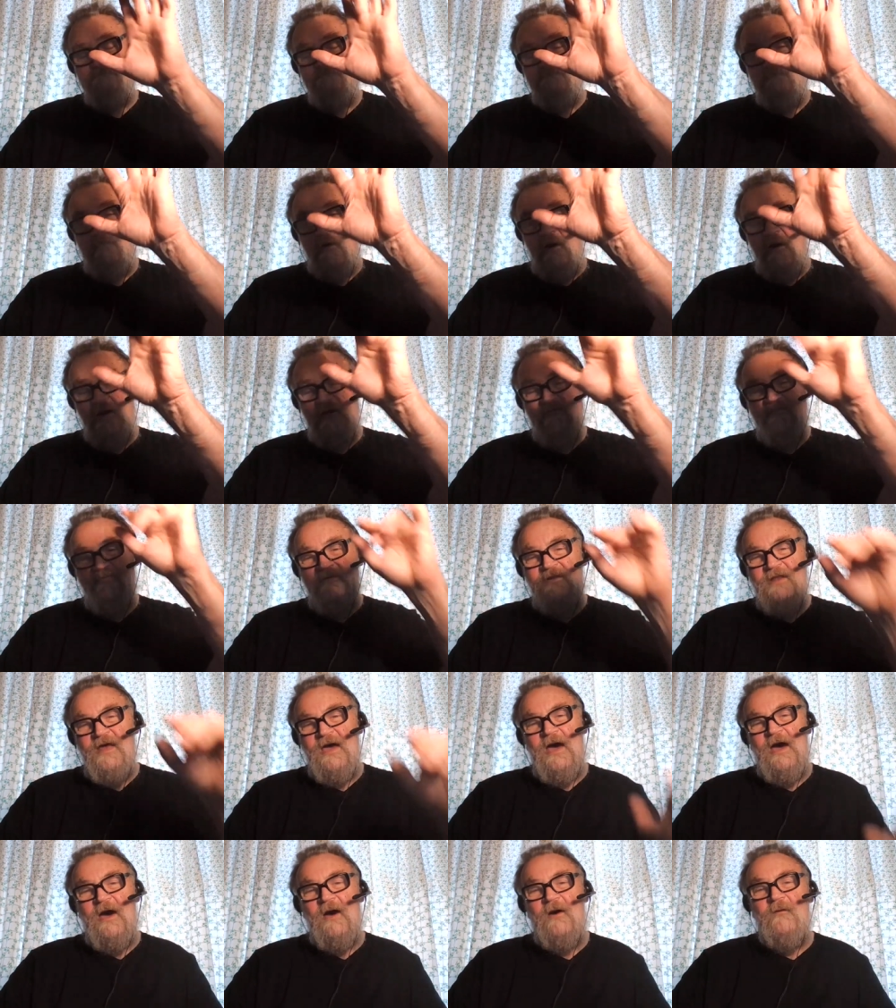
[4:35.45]
Bye for
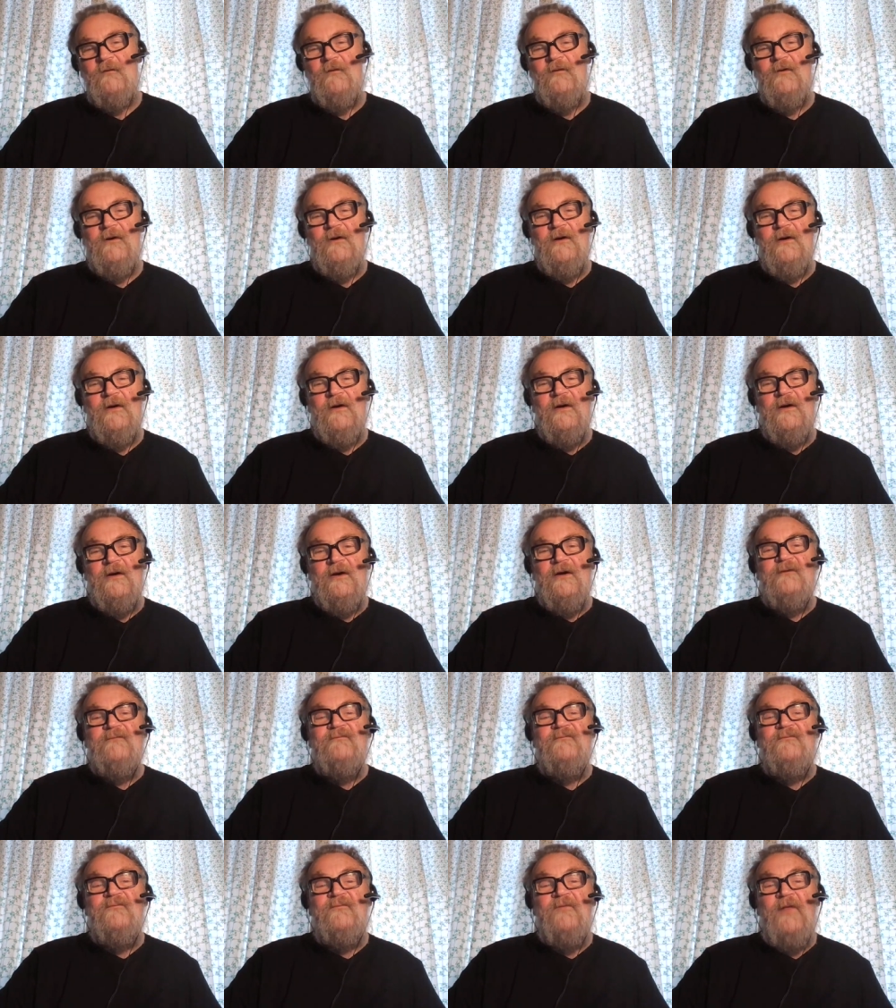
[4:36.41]
now.
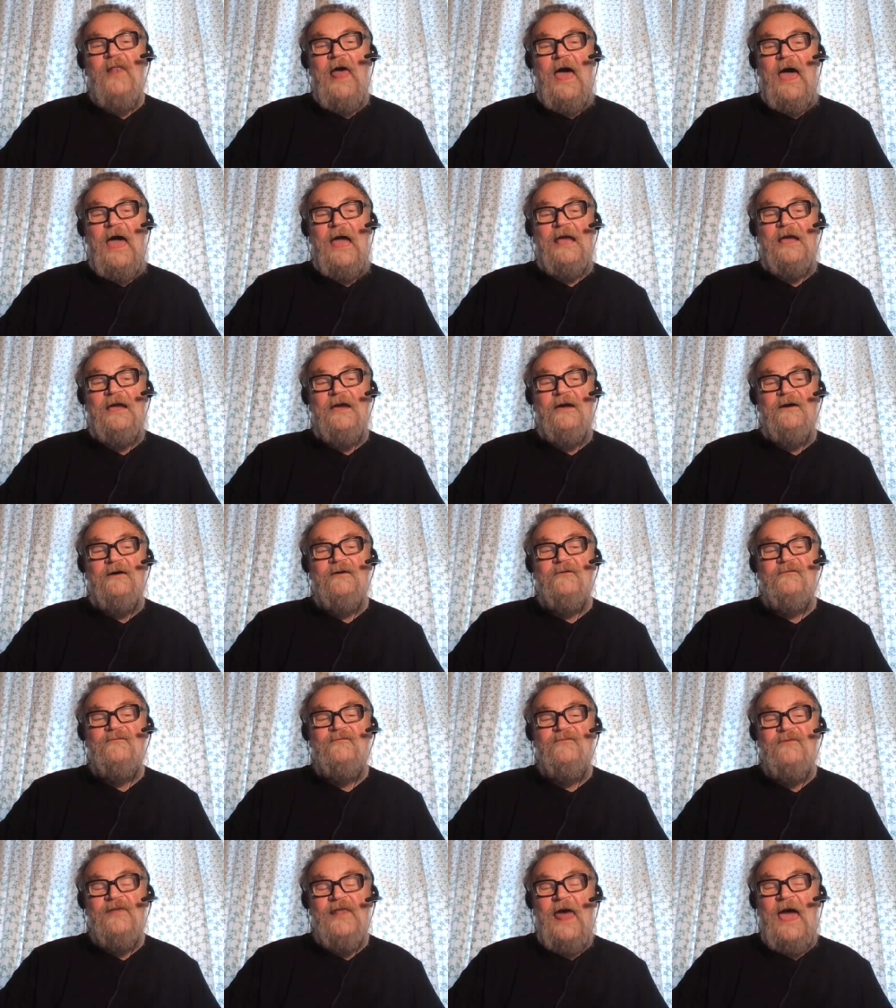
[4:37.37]
Flack,
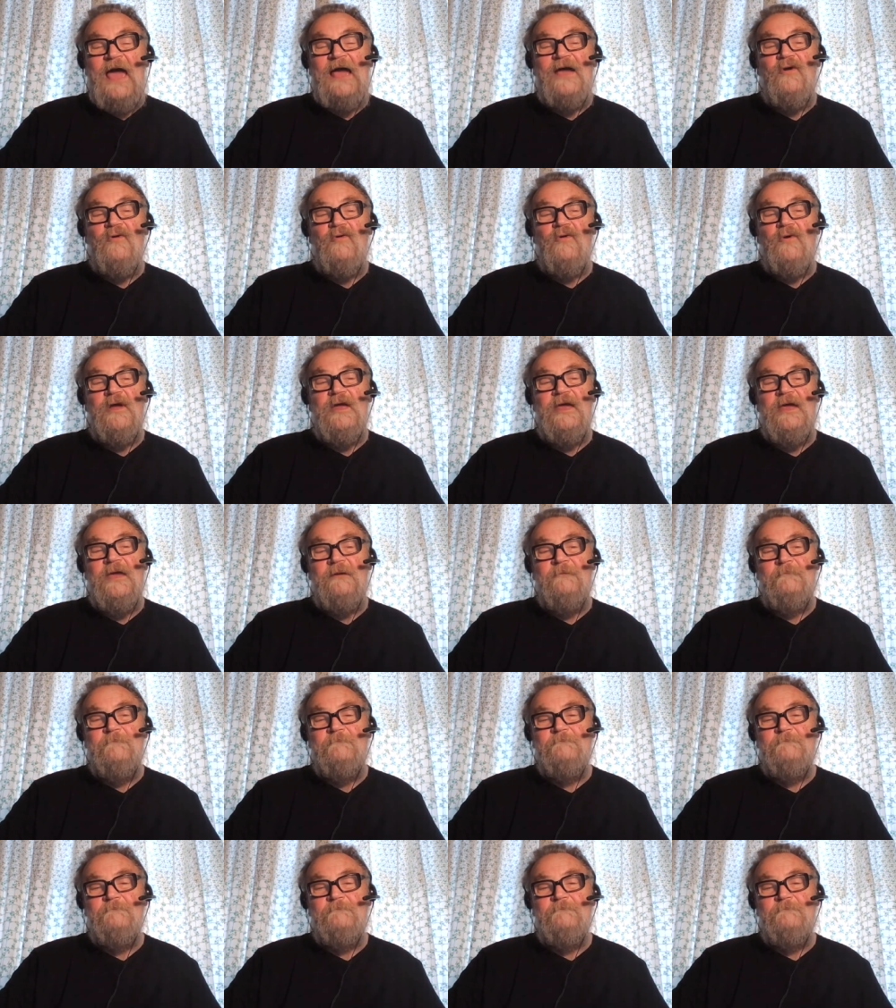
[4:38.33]
flackery.